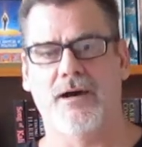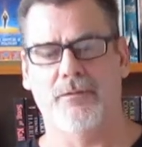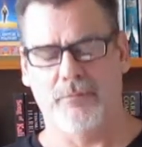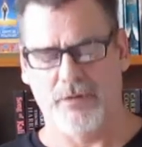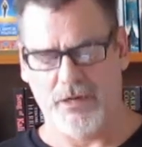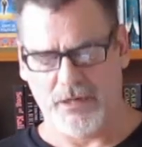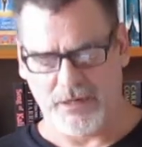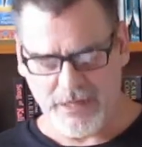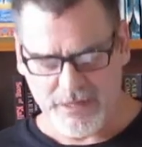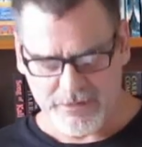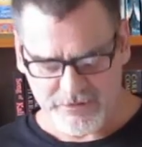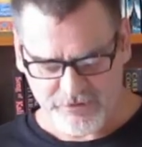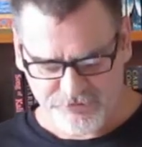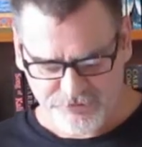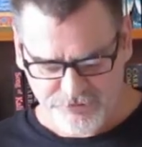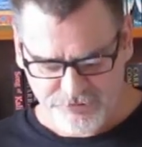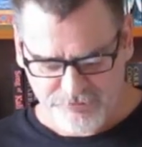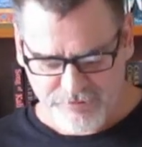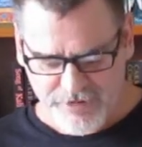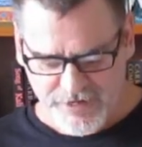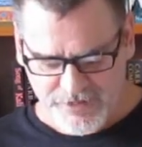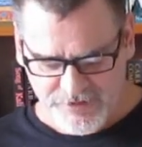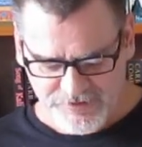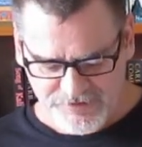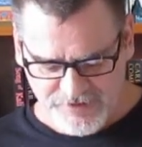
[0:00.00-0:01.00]
Okay, the 2
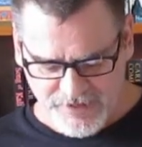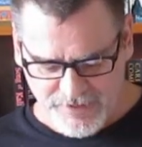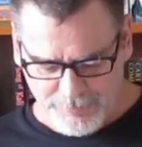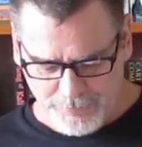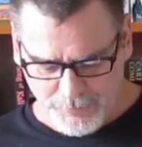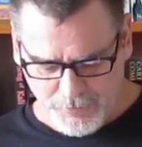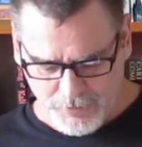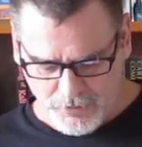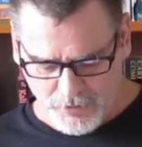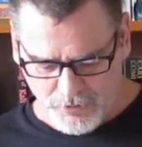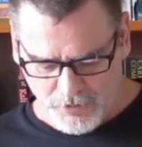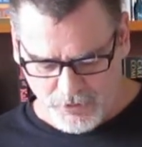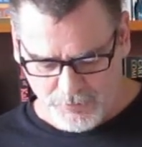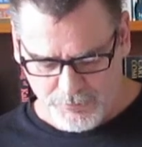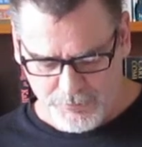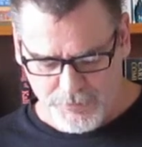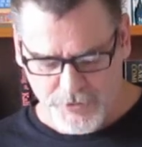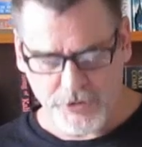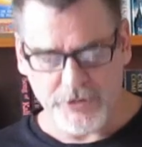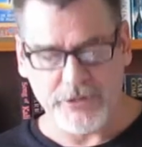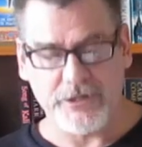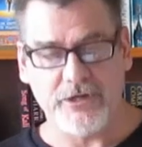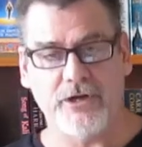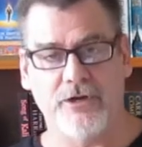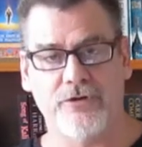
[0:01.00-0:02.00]
runners-up are
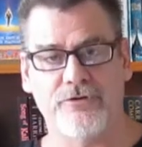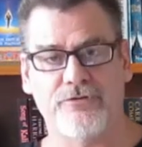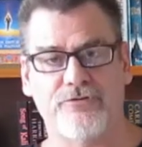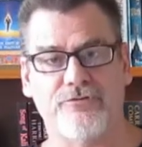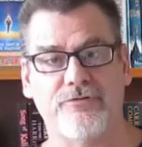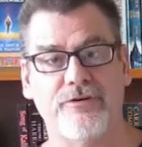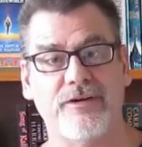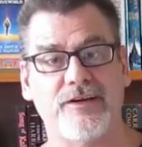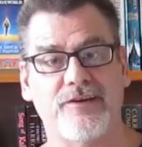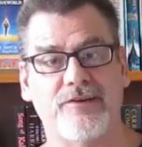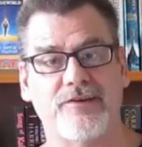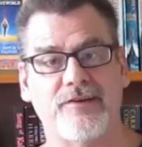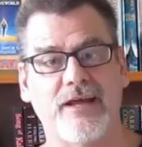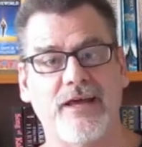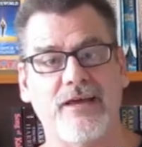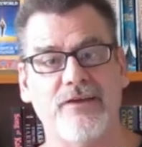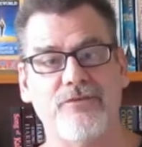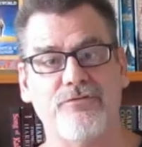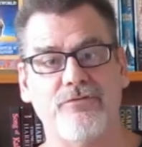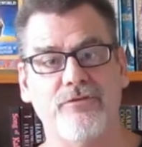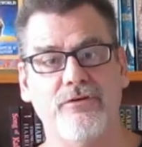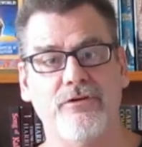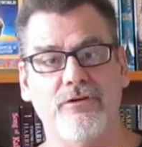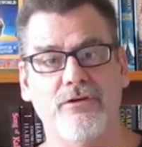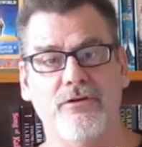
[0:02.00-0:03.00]
Perdido Street
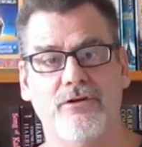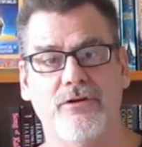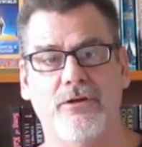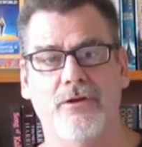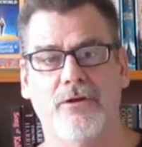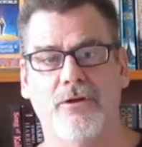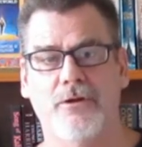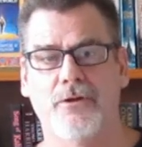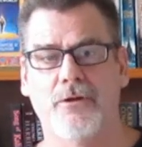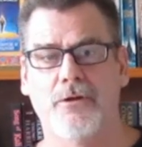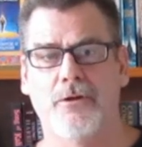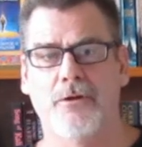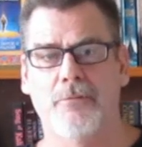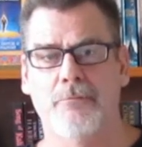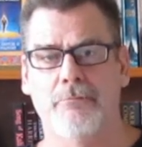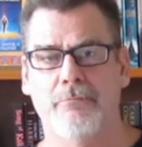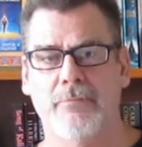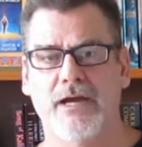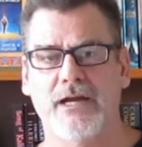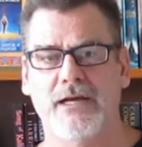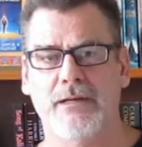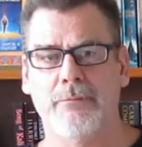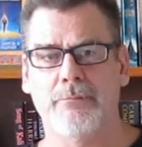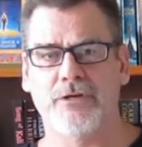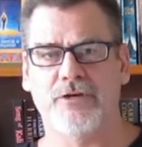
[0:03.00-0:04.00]
Station,
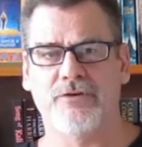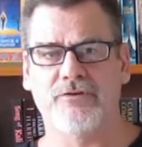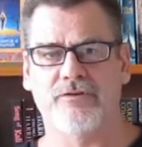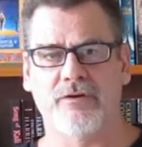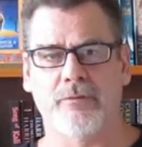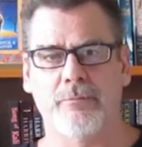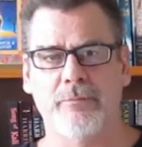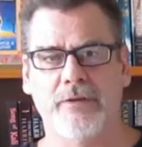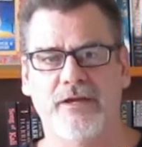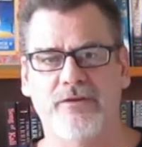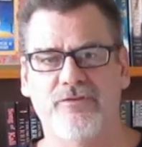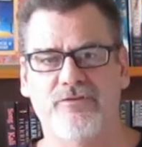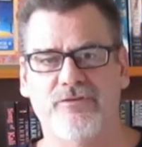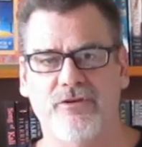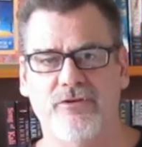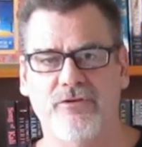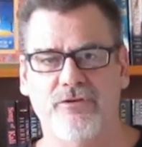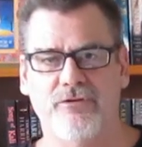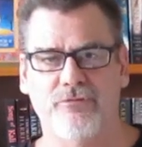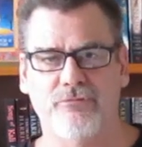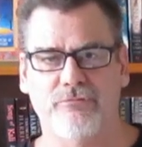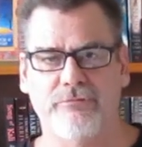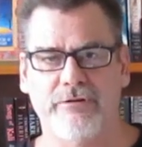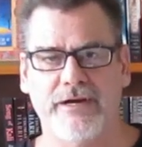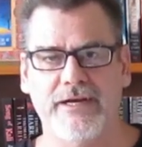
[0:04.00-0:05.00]
mainly because I
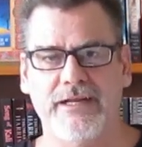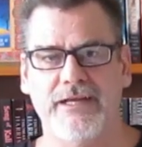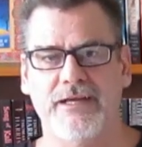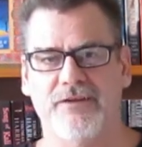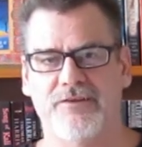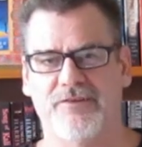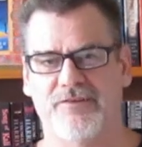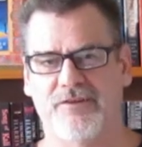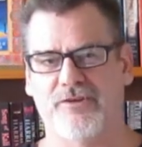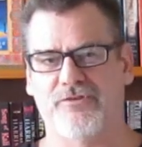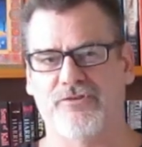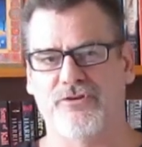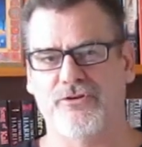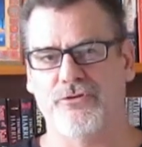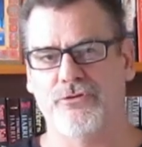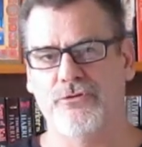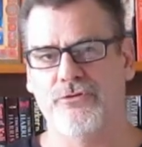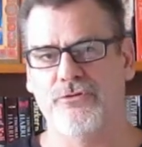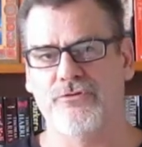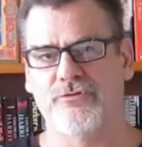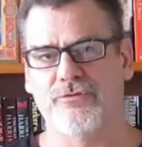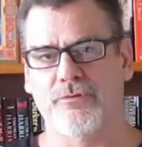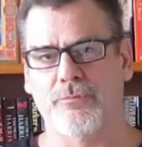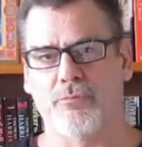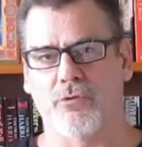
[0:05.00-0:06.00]
mentioned already as such a
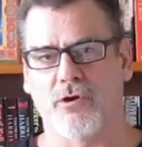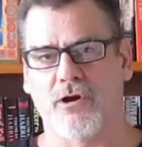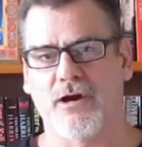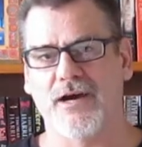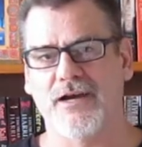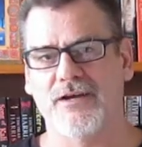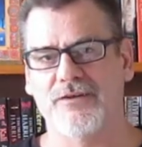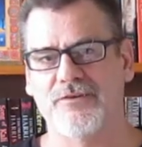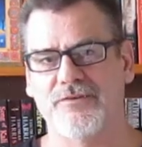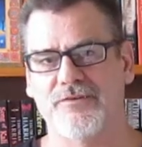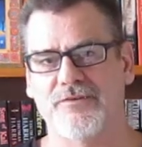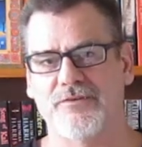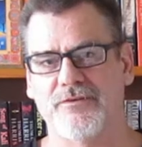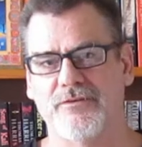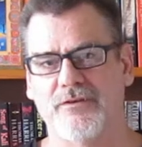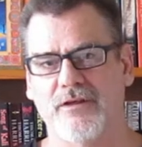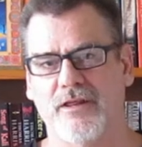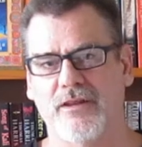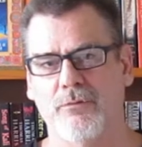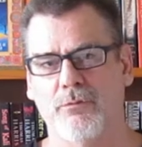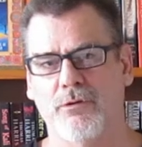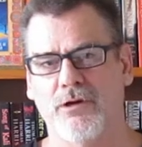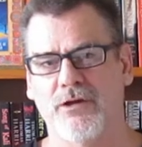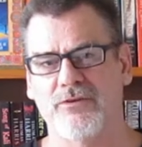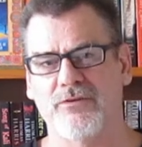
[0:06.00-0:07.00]
huge surprise,
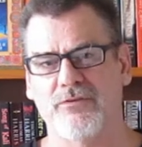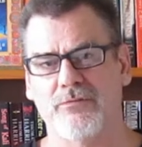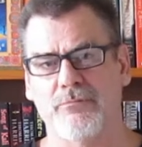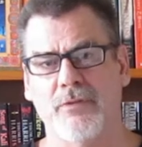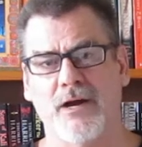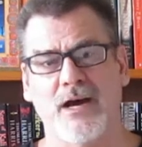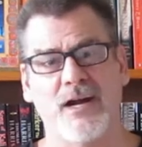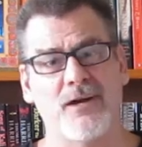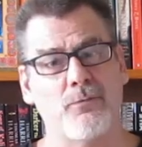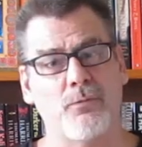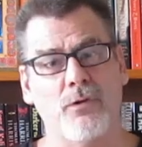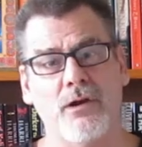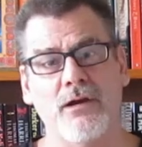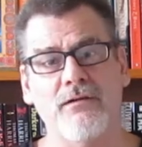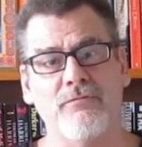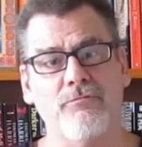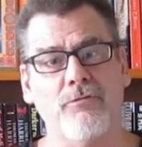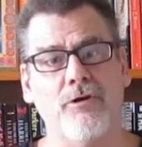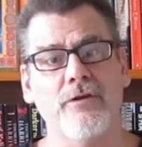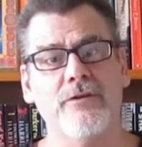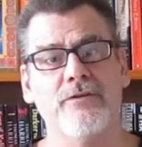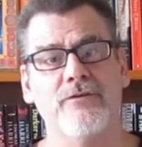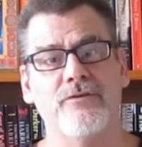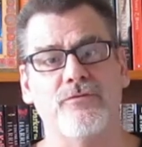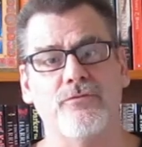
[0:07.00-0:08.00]
otherwise it might well have
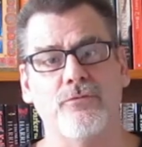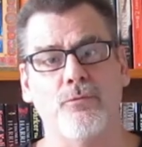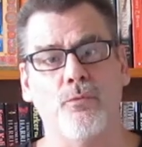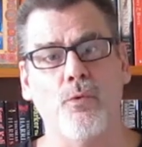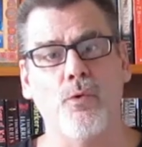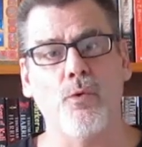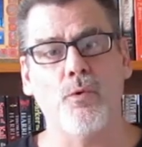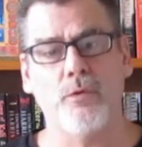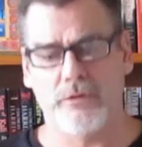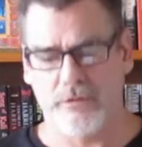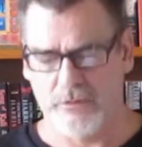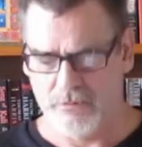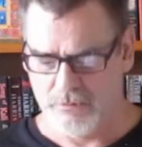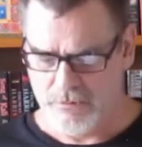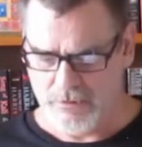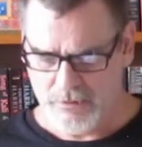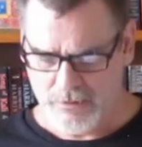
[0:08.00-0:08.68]
won this award.